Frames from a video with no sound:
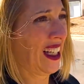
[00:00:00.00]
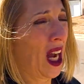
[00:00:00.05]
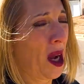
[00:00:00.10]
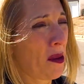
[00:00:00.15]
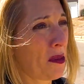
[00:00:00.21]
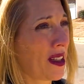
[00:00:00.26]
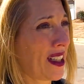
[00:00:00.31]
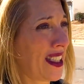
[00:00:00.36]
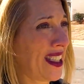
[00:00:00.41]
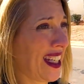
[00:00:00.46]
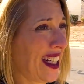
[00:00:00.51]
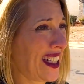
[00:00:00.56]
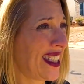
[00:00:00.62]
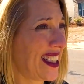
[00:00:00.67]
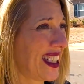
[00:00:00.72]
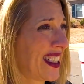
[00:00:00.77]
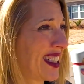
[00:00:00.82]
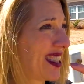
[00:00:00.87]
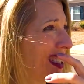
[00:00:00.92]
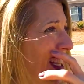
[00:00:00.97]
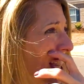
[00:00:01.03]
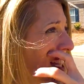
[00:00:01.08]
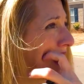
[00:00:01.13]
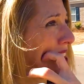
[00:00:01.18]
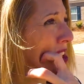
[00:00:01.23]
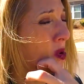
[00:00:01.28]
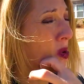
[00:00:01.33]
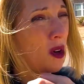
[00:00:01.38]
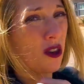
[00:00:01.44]
I'm going to say 10
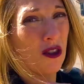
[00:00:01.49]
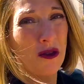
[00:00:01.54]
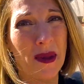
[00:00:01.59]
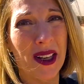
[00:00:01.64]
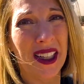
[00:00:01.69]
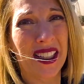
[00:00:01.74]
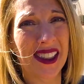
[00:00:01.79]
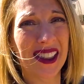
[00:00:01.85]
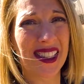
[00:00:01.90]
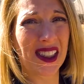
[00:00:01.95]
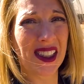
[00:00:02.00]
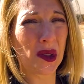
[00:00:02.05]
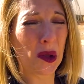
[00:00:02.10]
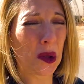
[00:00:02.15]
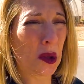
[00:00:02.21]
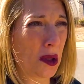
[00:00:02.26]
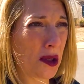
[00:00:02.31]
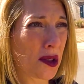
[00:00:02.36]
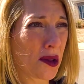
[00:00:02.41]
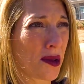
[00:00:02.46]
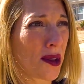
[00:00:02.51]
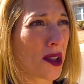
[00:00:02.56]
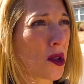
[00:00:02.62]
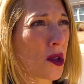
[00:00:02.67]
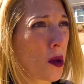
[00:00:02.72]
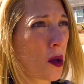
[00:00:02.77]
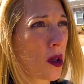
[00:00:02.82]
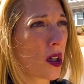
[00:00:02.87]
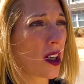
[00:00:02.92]
to 12 minutes to a grocery
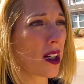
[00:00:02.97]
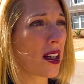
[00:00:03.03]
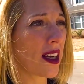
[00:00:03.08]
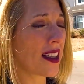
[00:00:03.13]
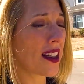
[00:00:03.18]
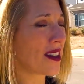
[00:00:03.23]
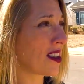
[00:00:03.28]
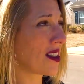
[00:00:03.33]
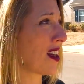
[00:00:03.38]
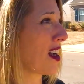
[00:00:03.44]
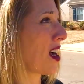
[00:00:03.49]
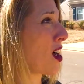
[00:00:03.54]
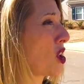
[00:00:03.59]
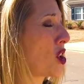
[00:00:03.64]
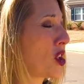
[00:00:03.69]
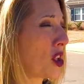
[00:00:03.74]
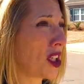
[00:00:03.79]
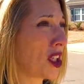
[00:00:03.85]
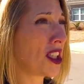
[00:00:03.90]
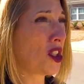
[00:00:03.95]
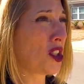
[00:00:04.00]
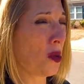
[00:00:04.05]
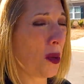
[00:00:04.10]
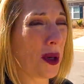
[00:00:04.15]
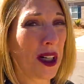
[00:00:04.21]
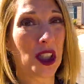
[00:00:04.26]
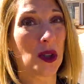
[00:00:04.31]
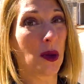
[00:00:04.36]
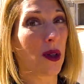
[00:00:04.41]
store. It's a good
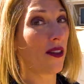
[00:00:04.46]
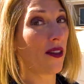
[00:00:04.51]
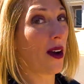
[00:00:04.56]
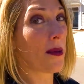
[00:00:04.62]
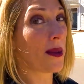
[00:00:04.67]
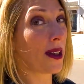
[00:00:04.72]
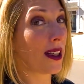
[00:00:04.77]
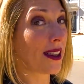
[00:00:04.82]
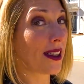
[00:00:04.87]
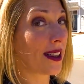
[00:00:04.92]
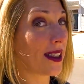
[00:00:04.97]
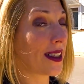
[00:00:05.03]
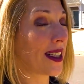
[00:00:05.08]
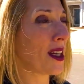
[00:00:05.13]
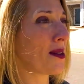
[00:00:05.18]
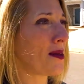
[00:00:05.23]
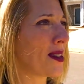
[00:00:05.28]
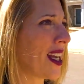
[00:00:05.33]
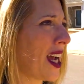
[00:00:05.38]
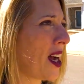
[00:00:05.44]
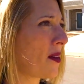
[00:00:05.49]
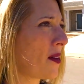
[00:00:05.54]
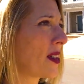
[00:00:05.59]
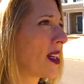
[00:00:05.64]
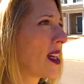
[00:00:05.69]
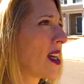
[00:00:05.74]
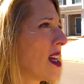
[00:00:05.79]
20-25 minutes to downtown.